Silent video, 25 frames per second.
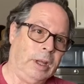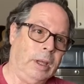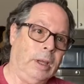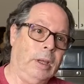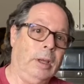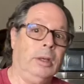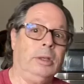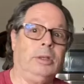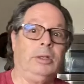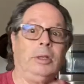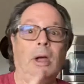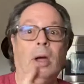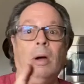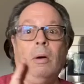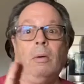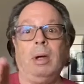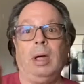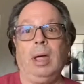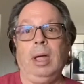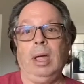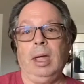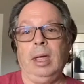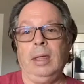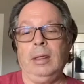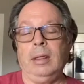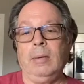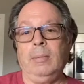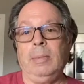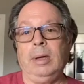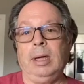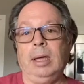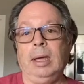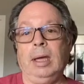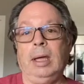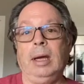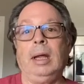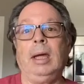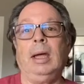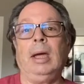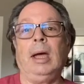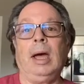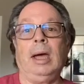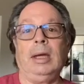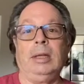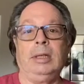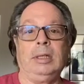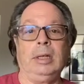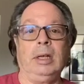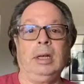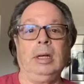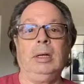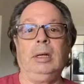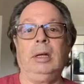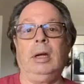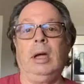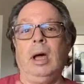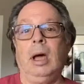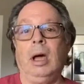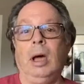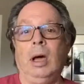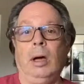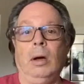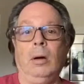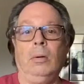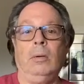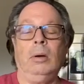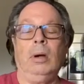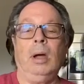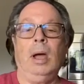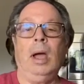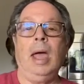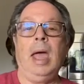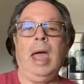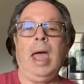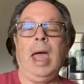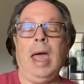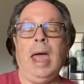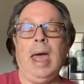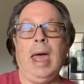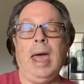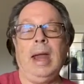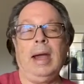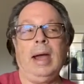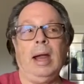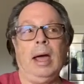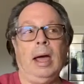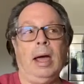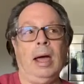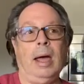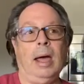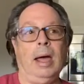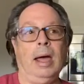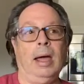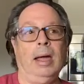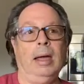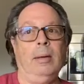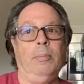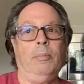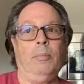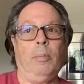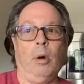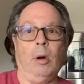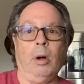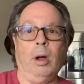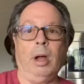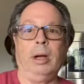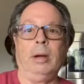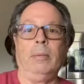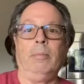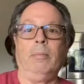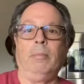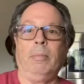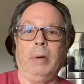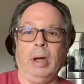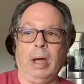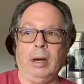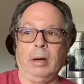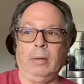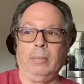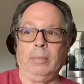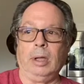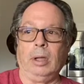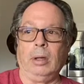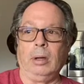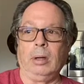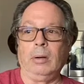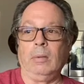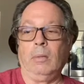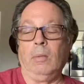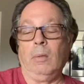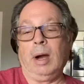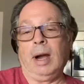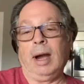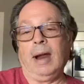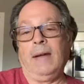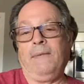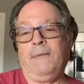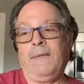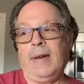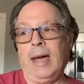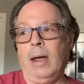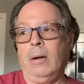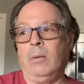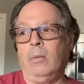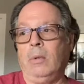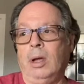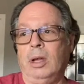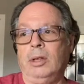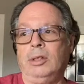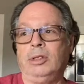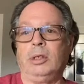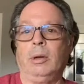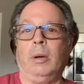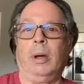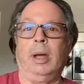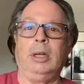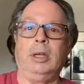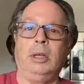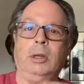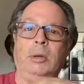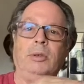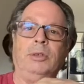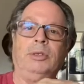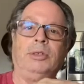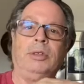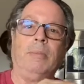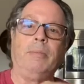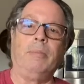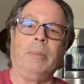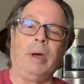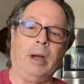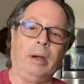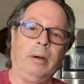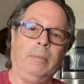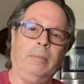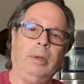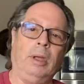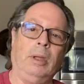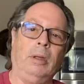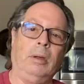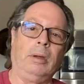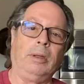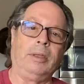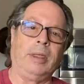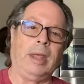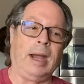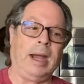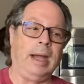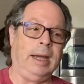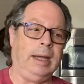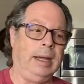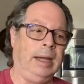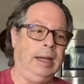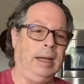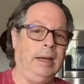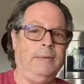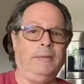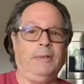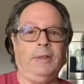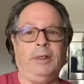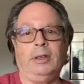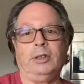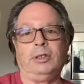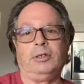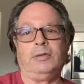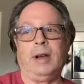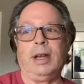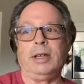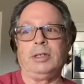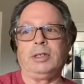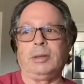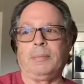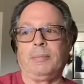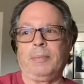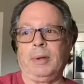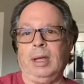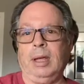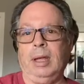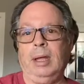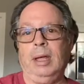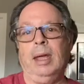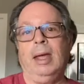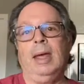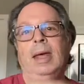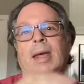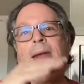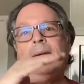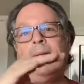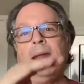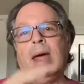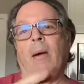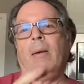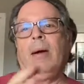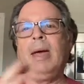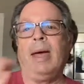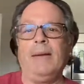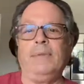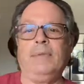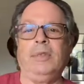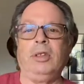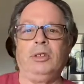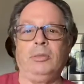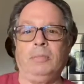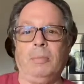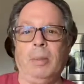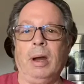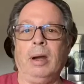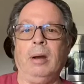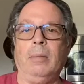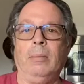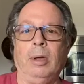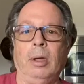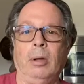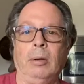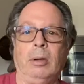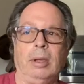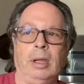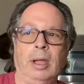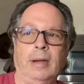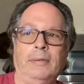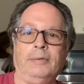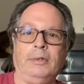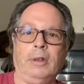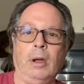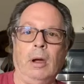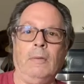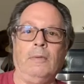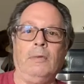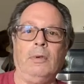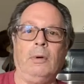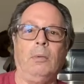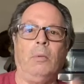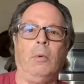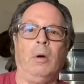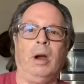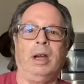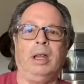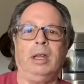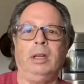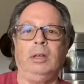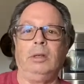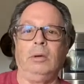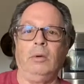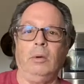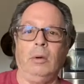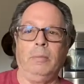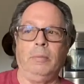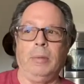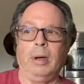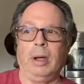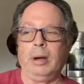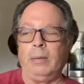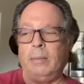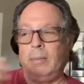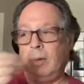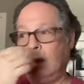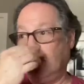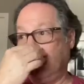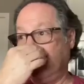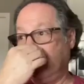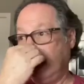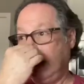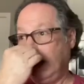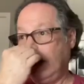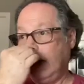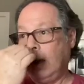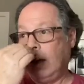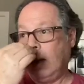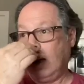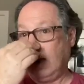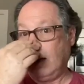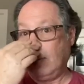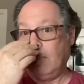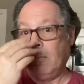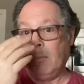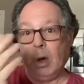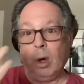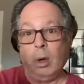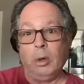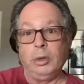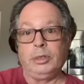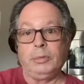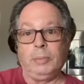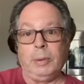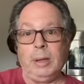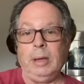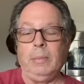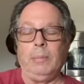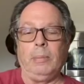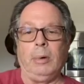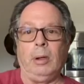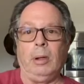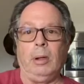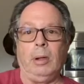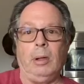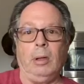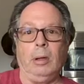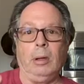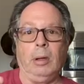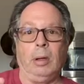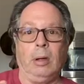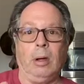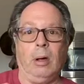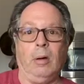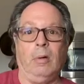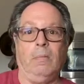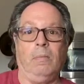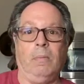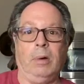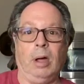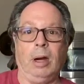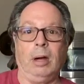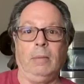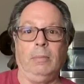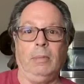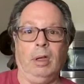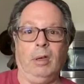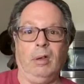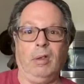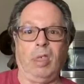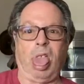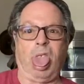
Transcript: So in the beginning, I did go and I bought buttermilk. And what I found was, so I'd used the buttermilk that I needed for this recipe. Now I have this buttermilk left over. What do you do with buttermilk? Most people call buttermilk,